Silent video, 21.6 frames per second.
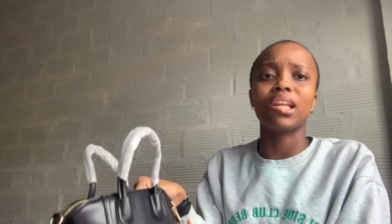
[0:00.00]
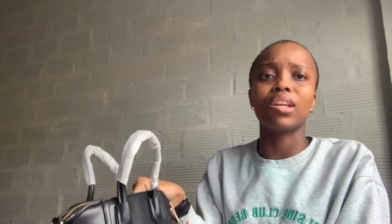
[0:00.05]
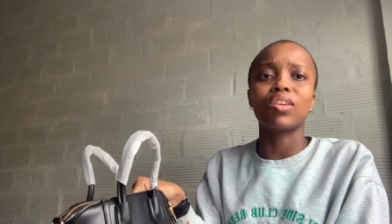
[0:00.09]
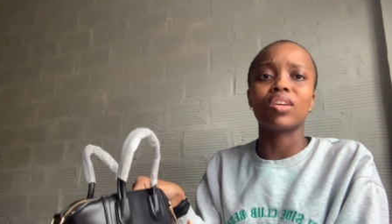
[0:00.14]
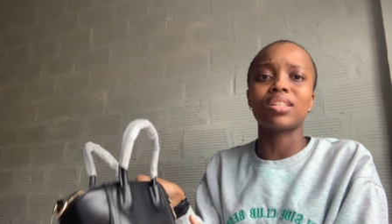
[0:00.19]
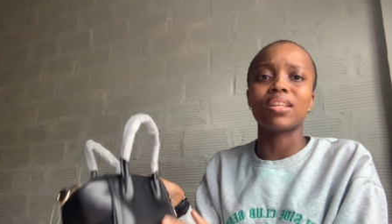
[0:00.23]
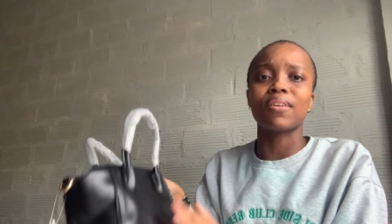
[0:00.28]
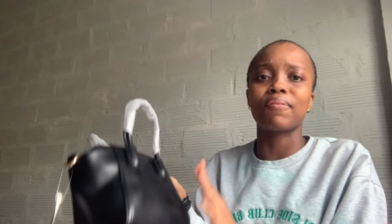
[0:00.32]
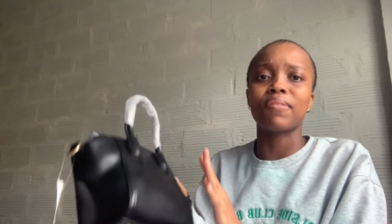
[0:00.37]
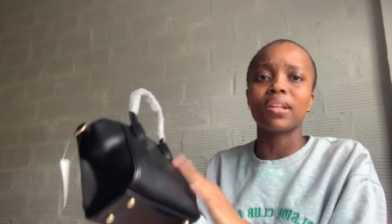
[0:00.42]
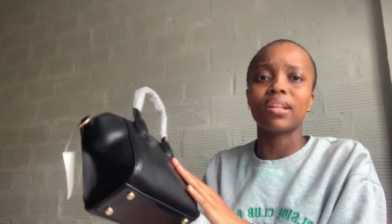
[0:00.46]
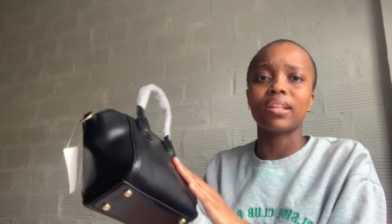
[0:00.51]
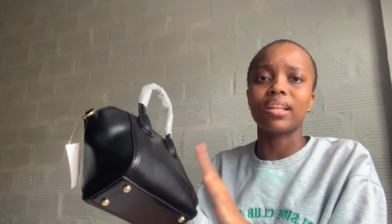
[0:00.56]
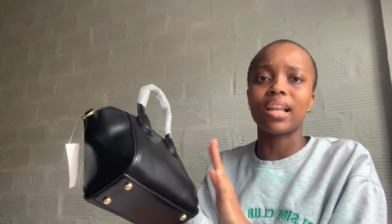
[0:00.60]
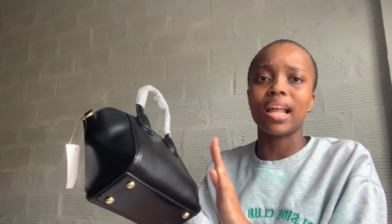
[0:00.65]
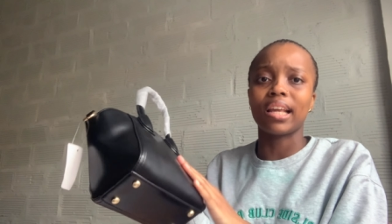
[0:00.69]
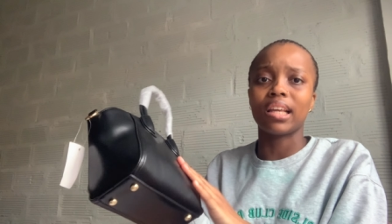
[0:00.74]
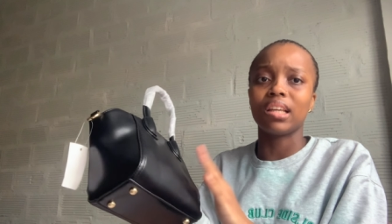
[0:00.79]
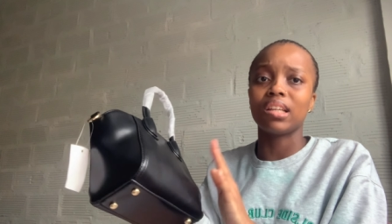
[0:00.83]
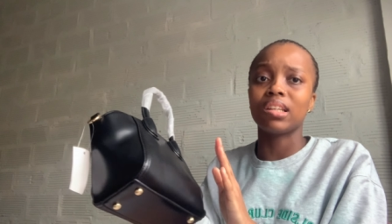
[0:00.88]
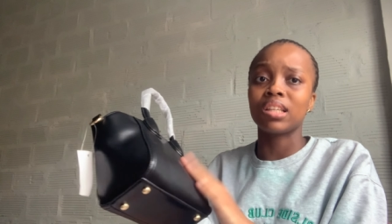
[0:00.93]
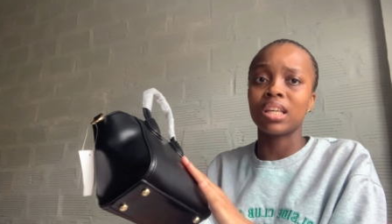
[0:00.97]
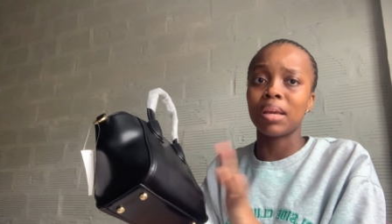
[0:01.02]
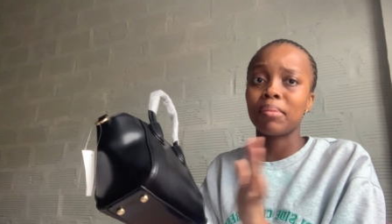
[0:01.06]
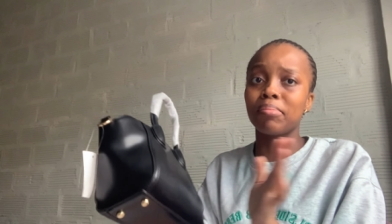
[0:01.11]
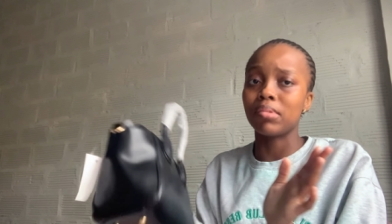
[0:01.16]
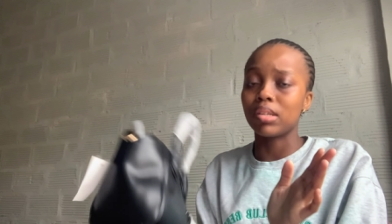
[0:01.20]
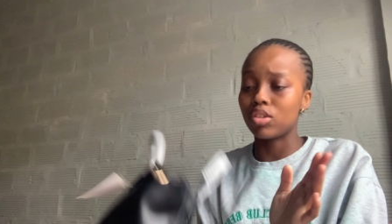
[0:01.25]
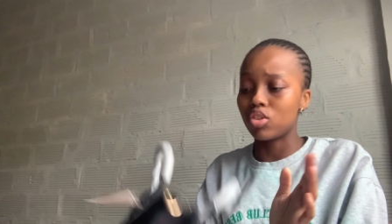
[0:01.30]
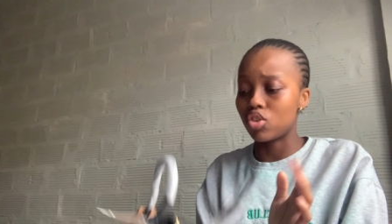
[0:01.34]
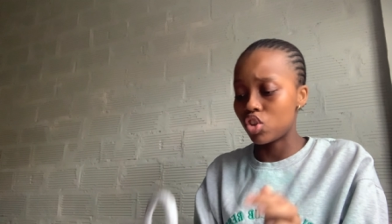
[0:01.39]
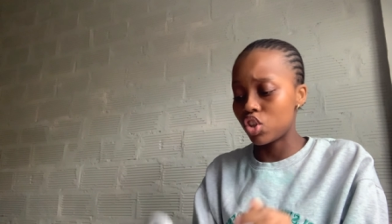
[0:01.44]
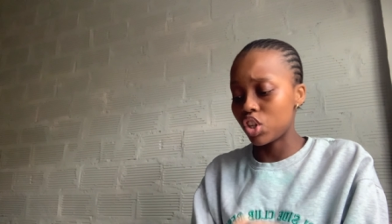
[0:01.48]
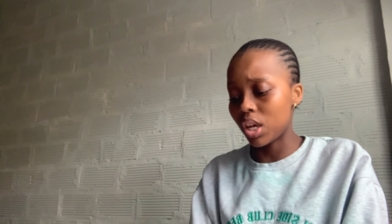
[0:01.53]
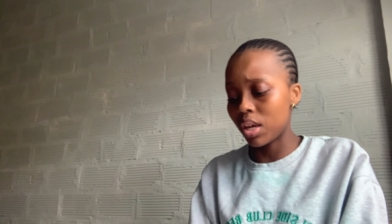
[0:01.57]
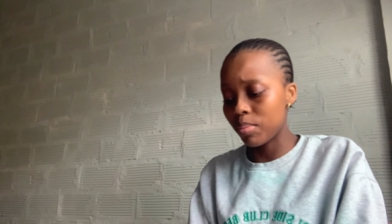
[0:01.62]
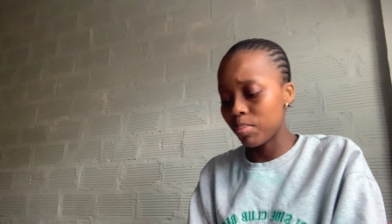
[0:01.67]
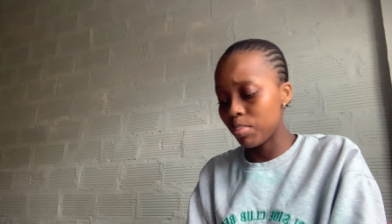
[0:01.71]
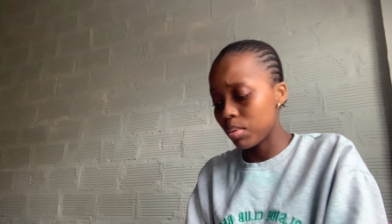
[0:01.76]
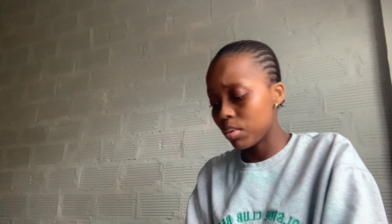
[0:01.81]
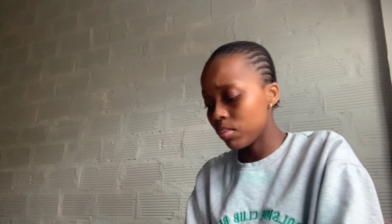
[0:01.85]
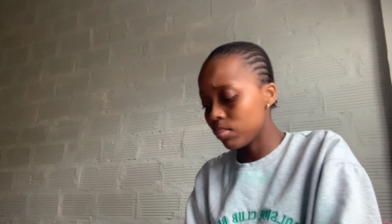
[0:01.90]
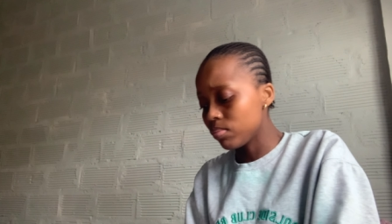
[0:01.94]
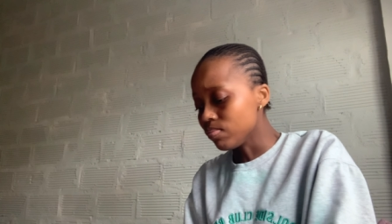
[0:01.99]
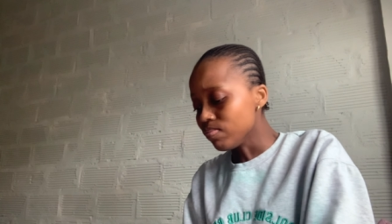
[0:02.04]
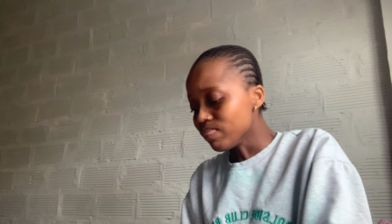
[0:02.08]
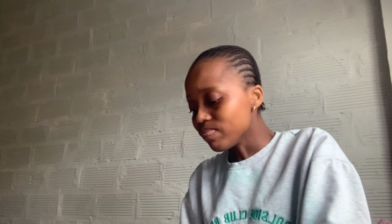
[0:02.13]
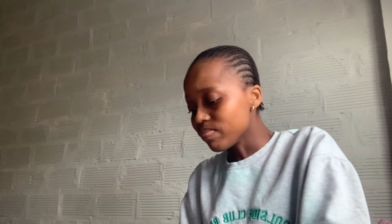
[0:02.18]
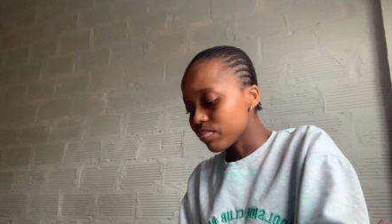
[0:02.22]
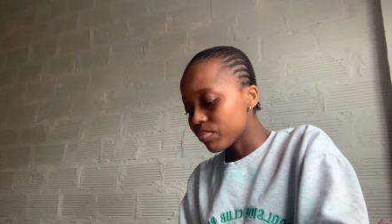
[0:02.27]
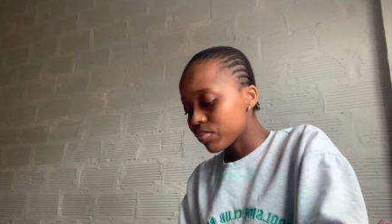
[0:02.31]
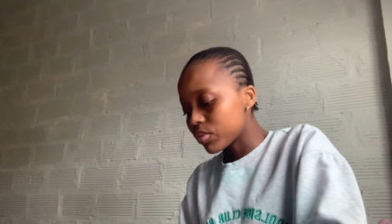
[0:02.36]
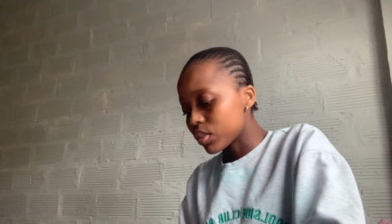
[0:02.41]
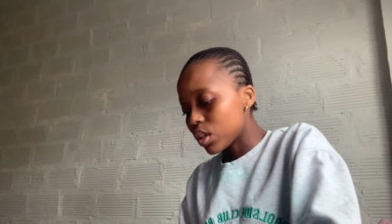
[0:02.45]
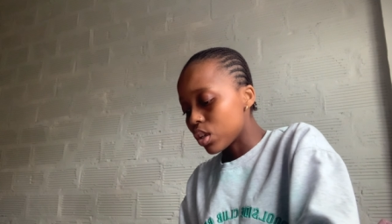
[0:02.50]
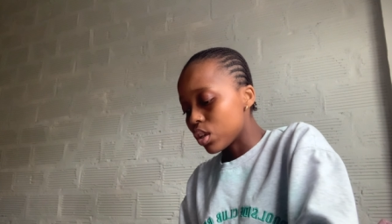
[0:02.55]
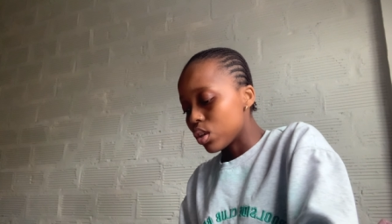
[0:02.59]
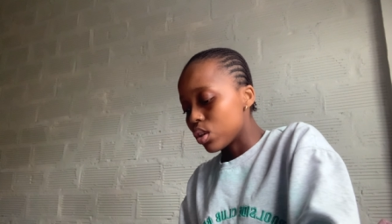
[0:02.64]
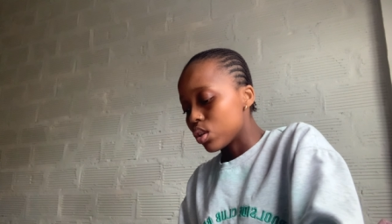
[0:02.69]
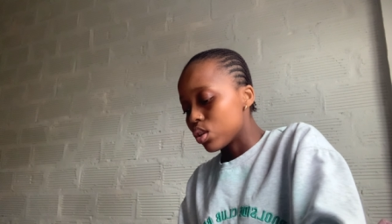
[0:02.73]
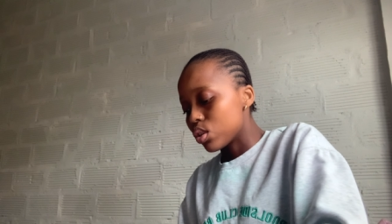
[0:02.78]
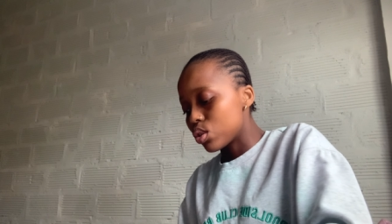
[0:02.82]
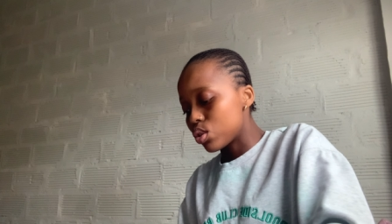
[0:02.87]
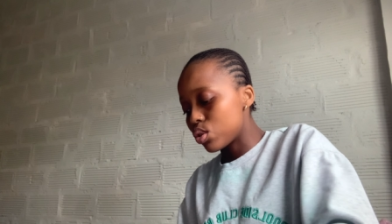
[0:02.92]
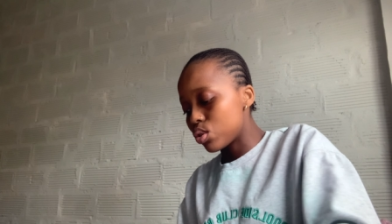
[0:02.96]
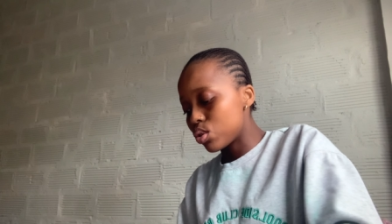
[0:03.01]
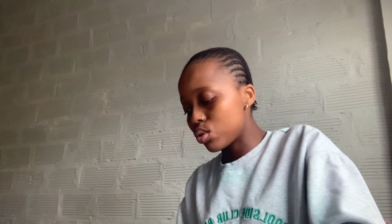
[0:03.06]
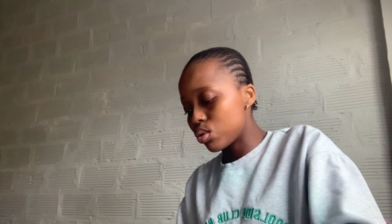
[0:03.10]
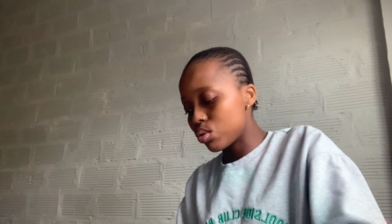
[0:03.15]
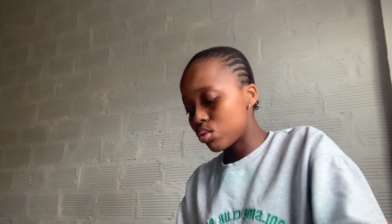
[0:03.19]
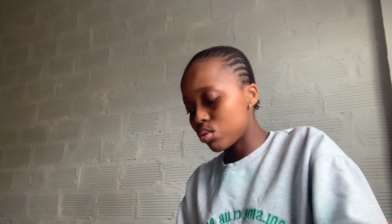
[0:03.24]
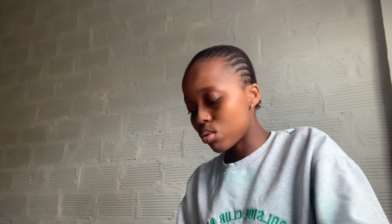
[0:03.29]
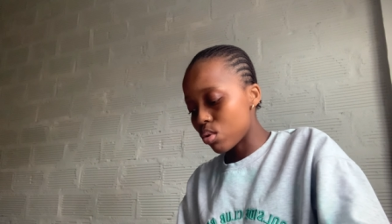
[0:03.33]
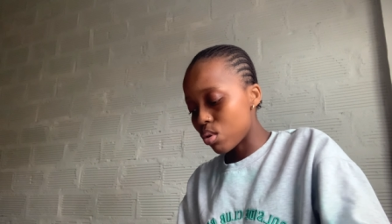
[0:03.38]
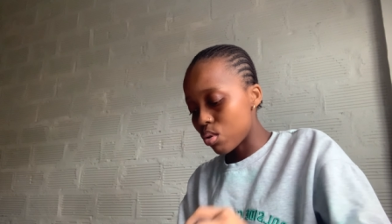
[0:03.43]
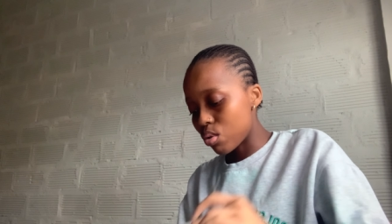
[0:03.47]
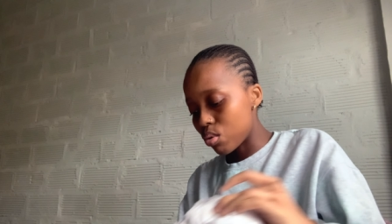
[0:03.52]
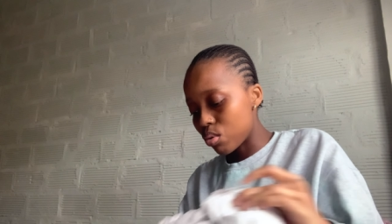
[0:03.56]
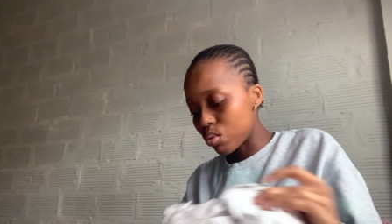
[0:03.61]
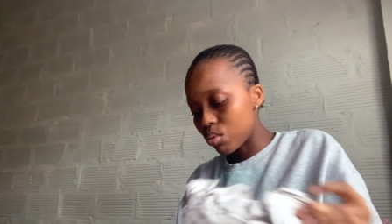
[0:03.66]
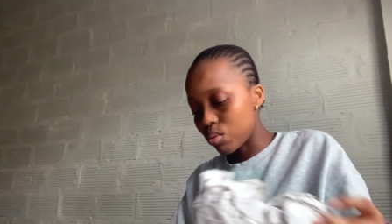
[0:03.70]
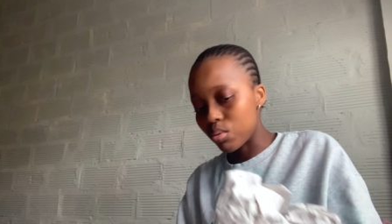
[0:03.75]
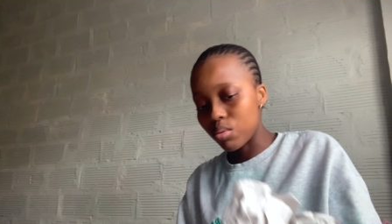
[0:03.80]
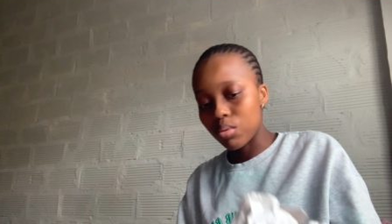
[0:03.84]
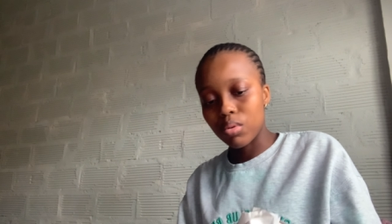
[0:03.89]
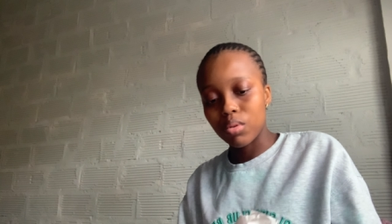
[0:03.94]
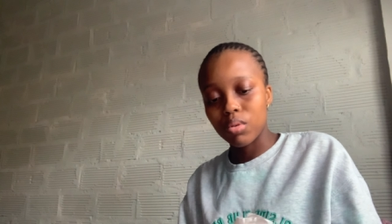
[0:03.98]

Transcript: because I thought like it kept its shape. So